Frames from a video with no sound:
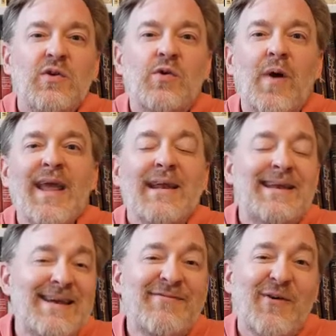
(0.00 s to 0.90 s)

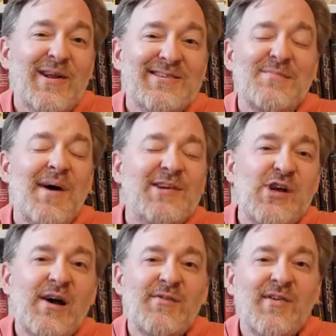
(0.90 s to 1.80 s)
great difference in my
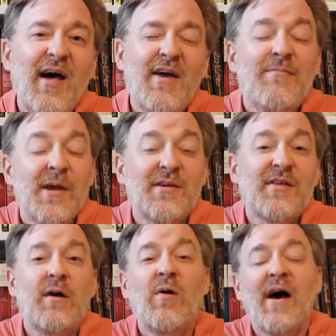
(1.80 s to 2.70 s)
child's life because
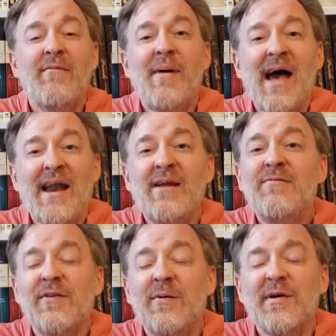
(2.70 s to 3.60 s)
they don't have bad
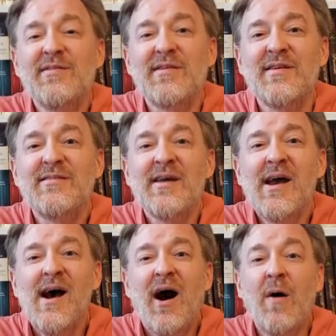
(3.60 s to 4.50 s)
influences.
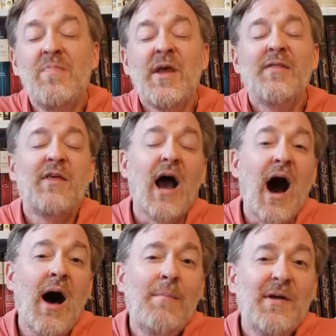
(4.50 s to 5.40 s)
The
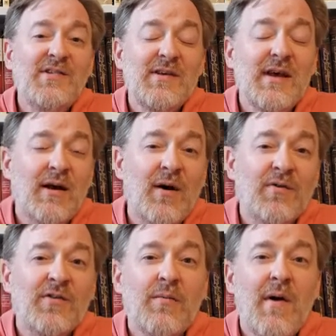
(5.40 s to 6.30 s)
opposite
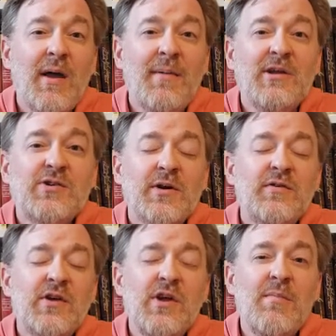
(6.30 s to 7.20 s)
also might be
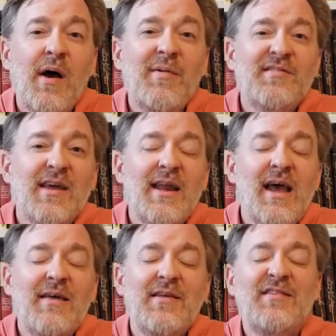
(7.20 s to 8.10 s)
true too. You might be saying,
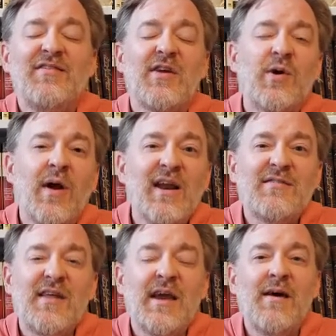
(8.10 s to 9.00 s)
hey, this is the
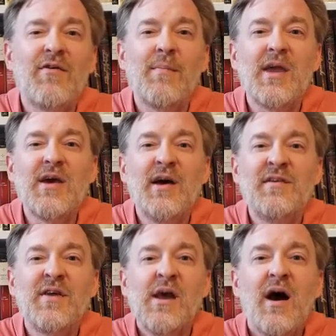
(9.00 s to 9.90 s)
greatest thing ever because